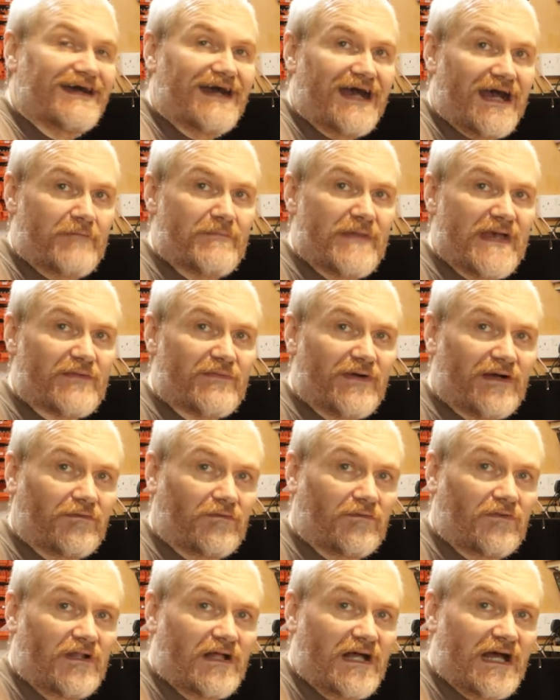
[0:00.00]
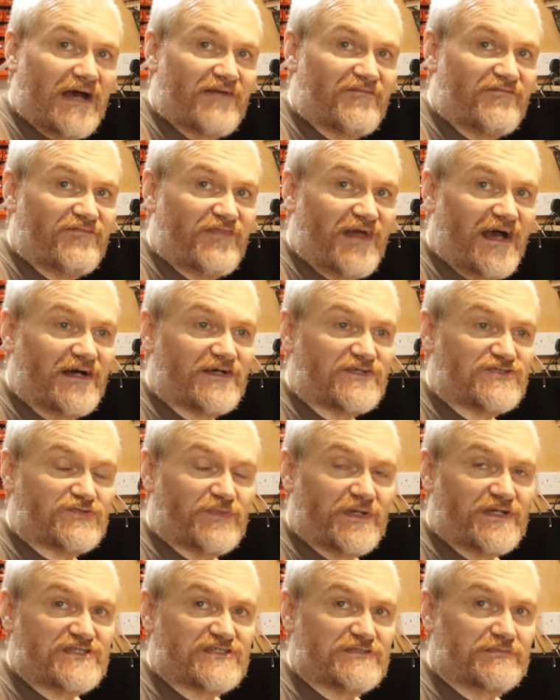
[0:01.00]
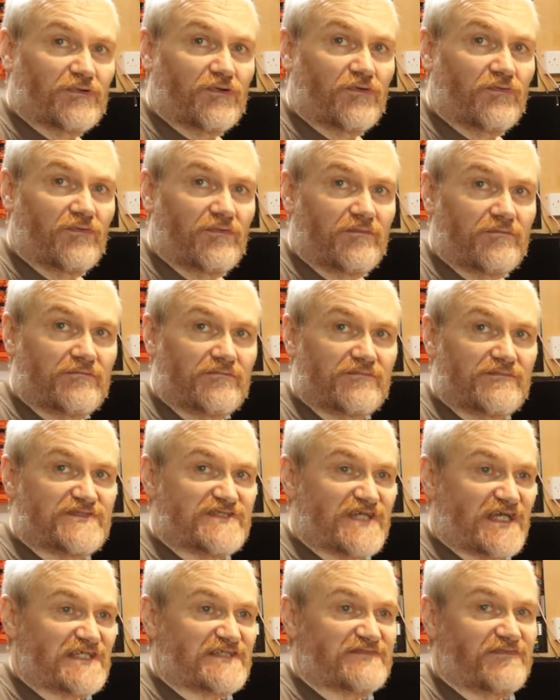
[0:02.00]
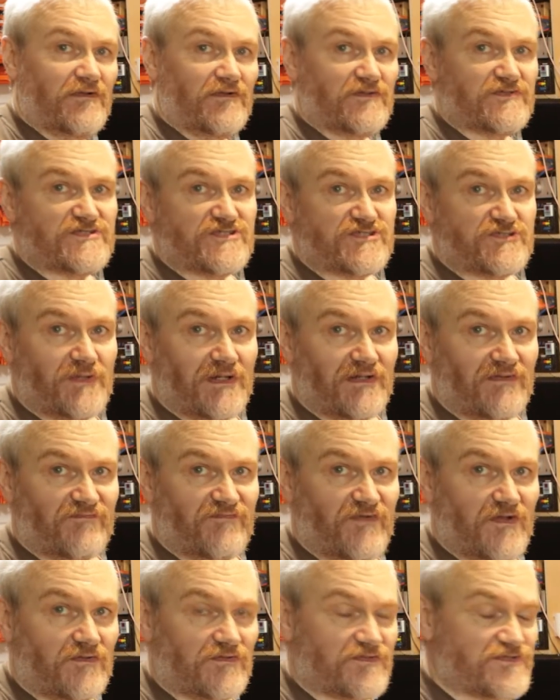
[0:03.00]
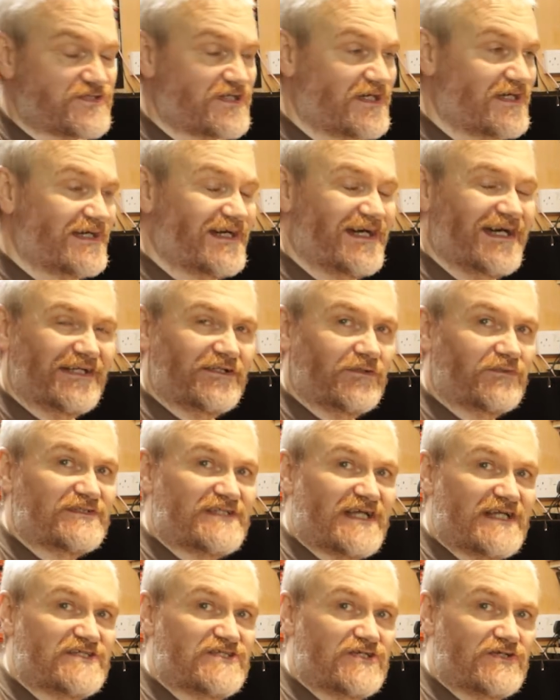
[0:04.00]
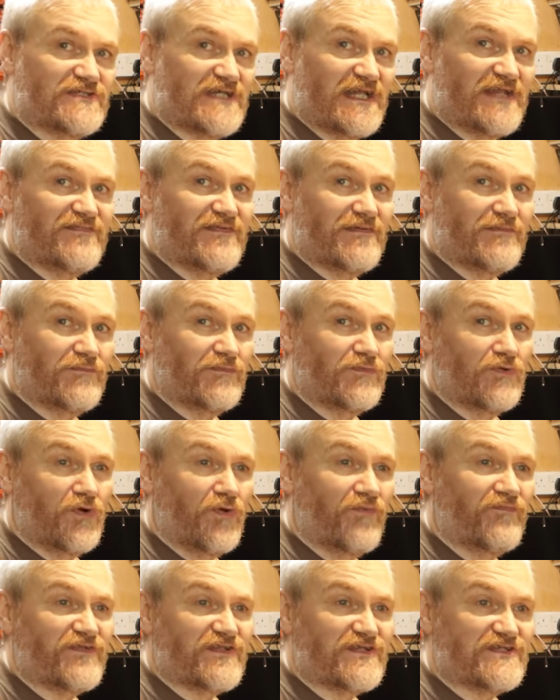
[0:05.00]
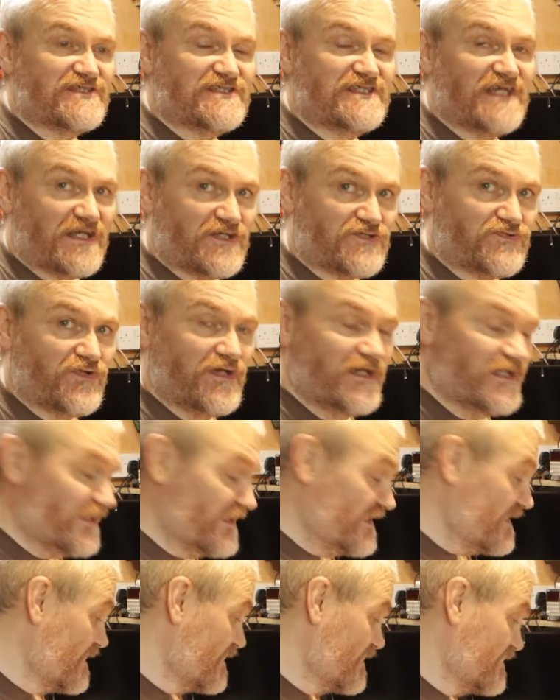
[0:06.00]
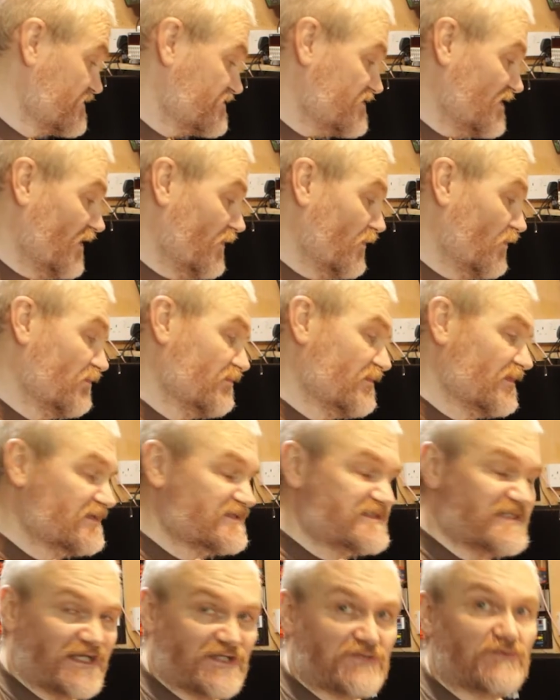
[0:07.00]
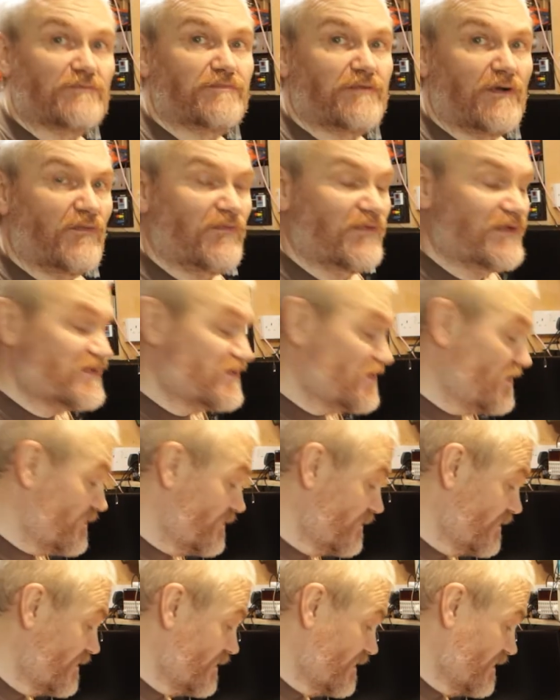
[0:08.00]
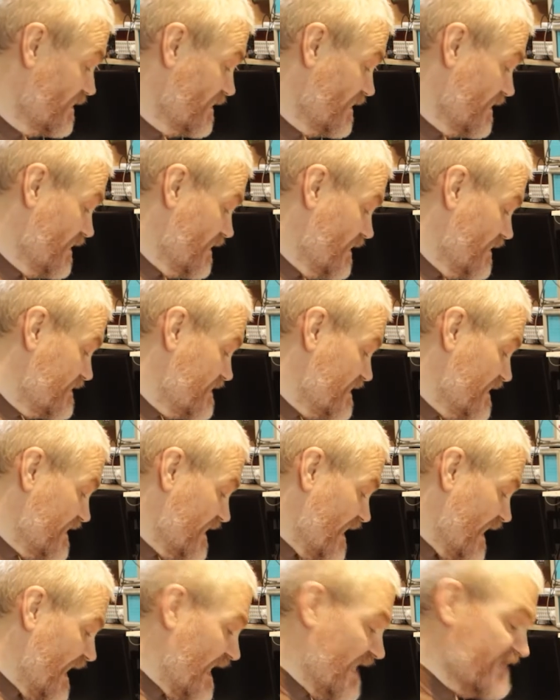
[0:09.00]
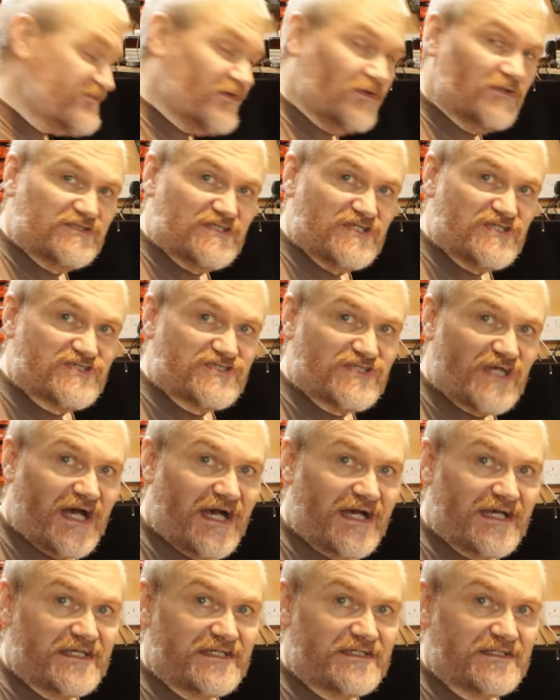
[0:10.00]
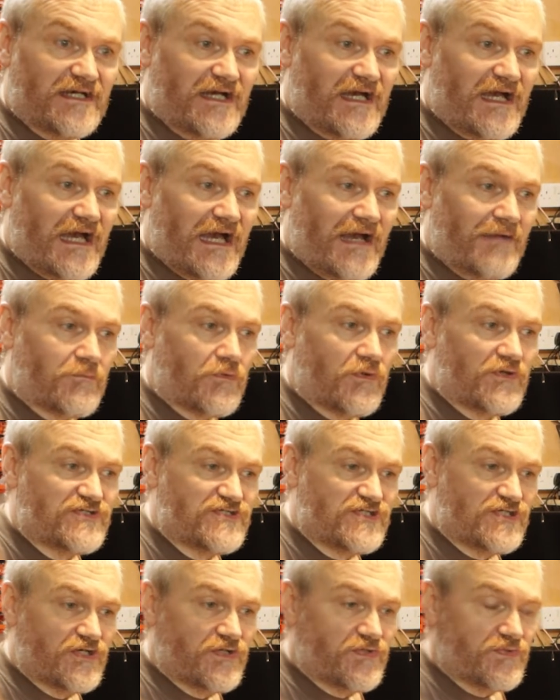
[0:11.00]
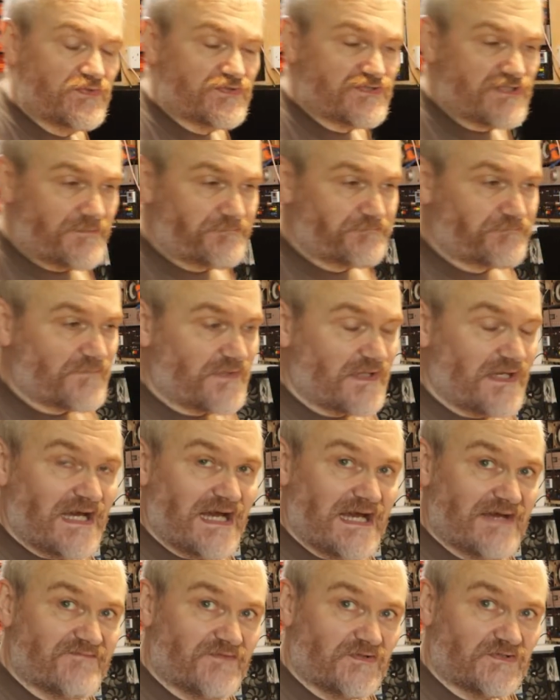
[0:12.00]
I may well have that switchable 6 volts and 12 volts. I don't tend to use anything other than 6 really, so 6 would probably do. The high voltage side, I'm going to use a high